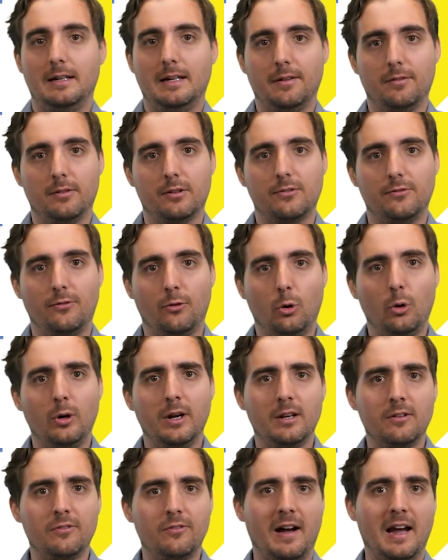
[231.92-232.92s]
Levels 4
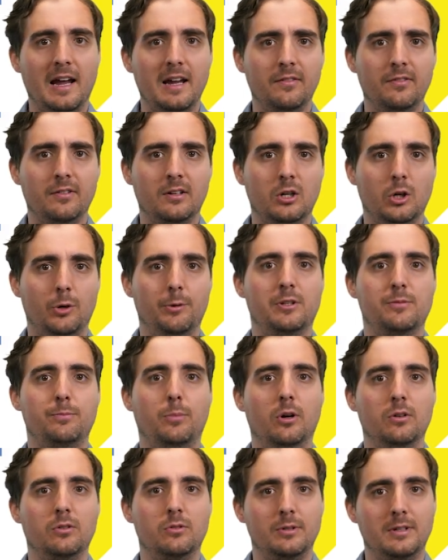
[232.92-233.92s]
and 5
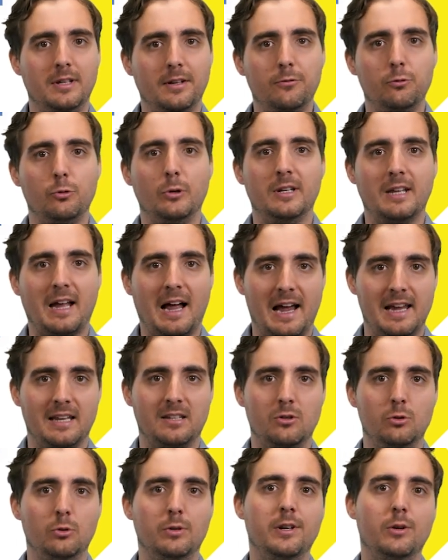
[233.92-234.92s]
correspond to different high
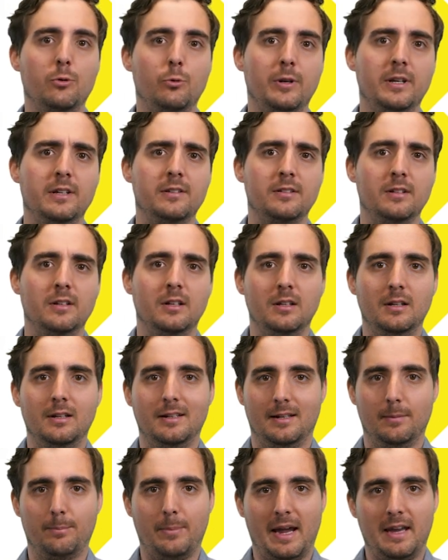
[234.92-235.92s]
school degrees
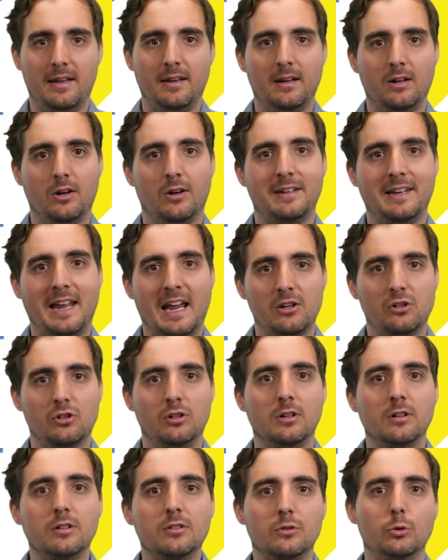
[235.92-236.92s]
depending on
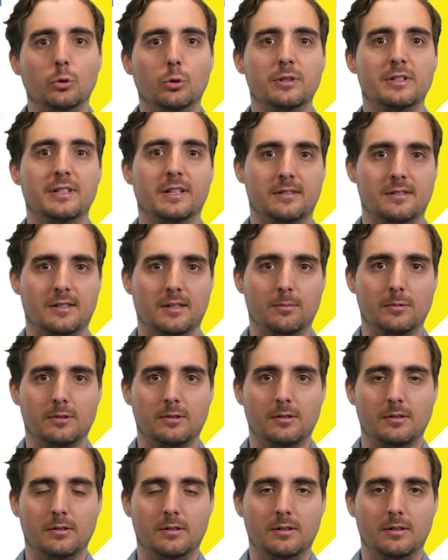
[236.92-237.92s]
national school
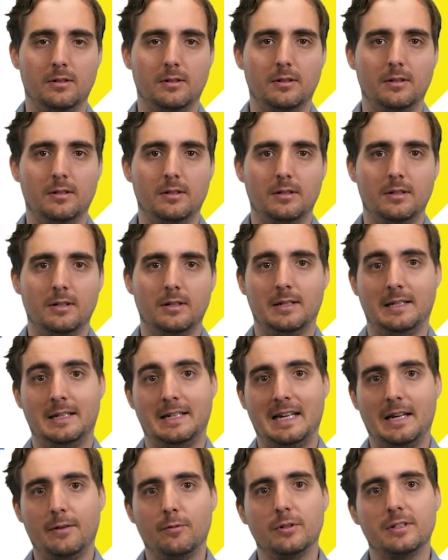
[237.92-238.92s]
systems.
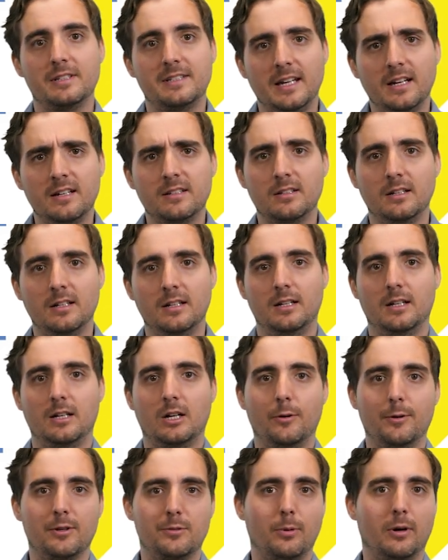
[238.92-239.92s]
Level 6
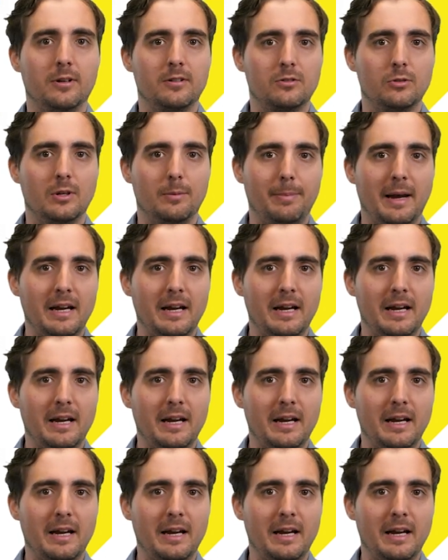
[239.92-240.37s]
corresponds to a